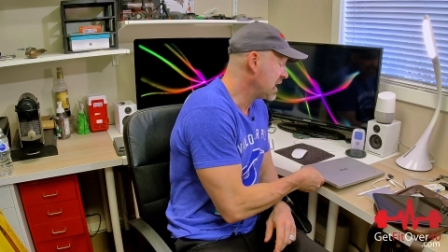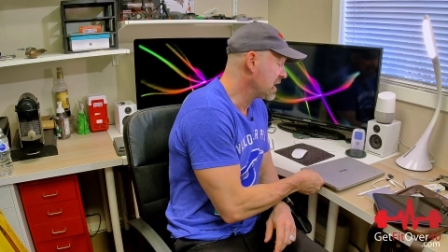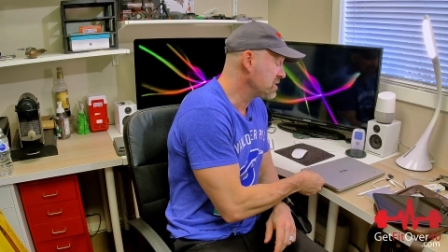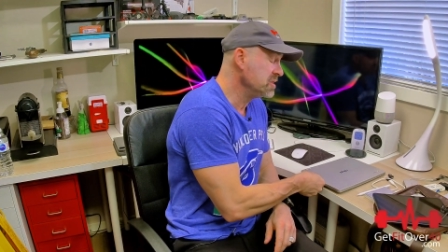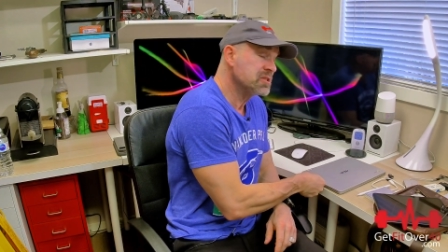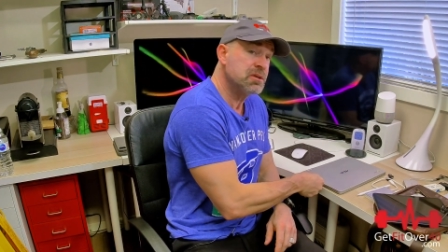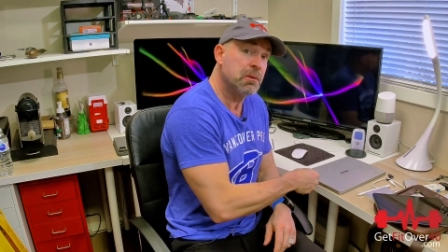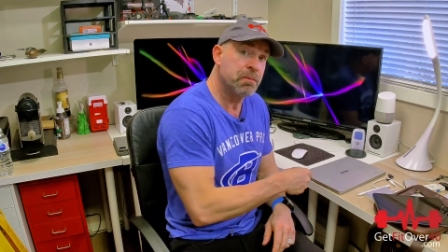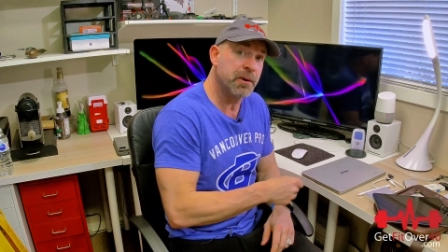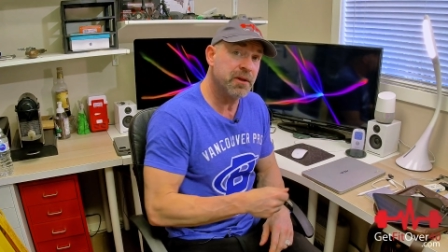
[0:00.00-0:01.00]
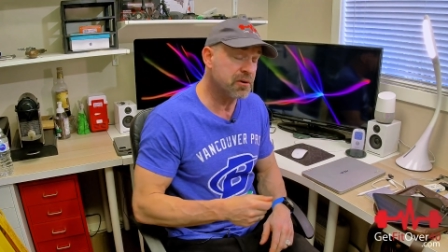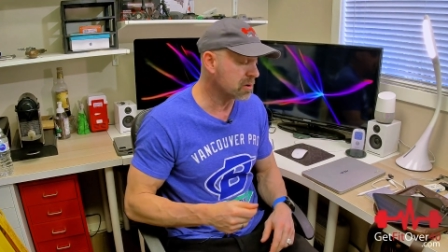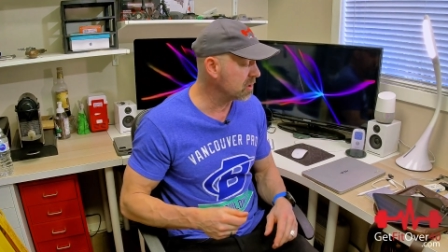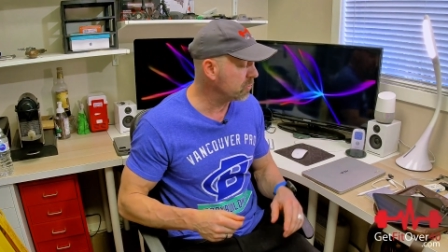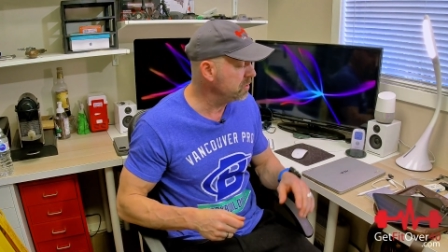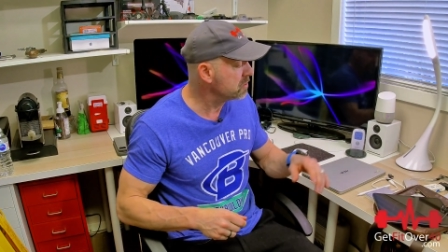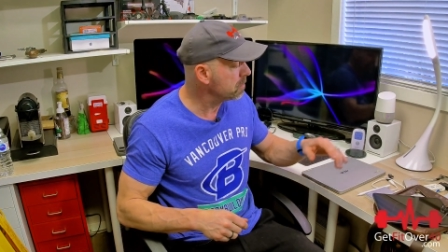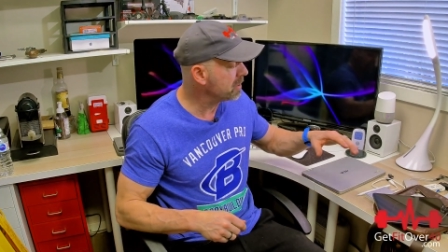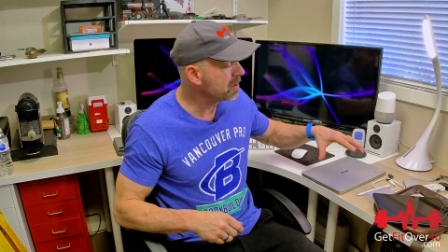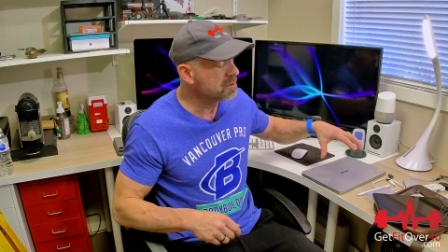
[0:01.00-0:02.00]
actually still pretty current. When you
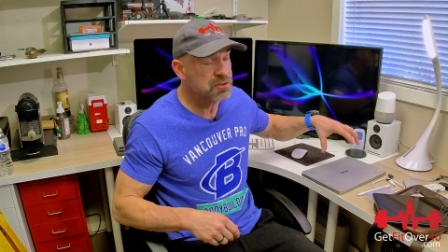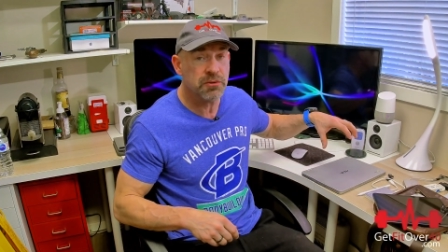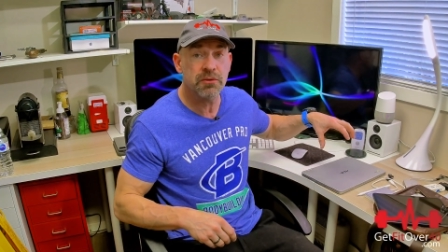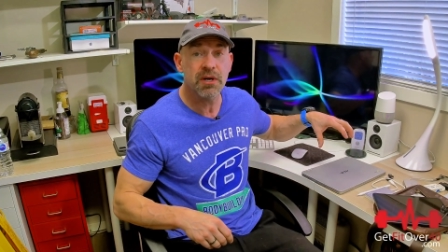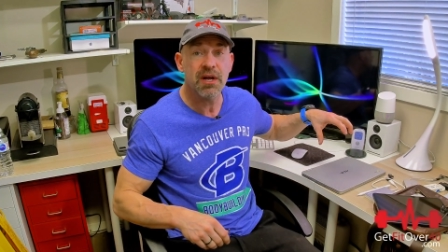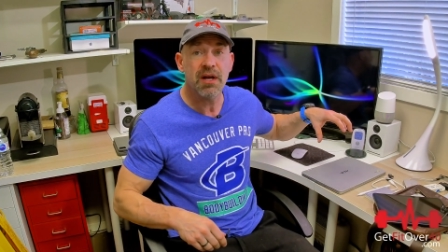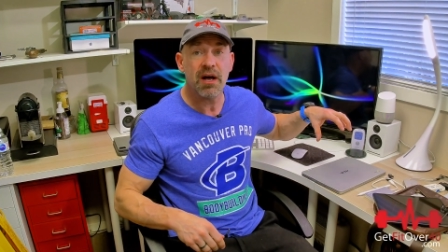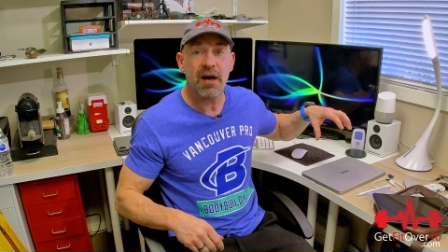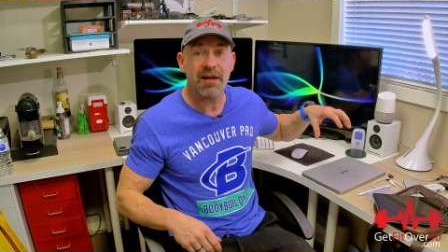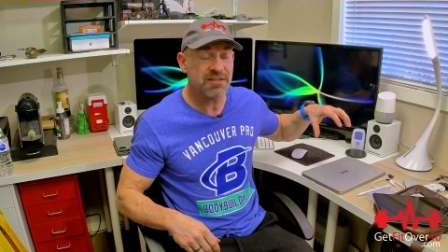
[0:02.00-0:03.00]
compare it to uh,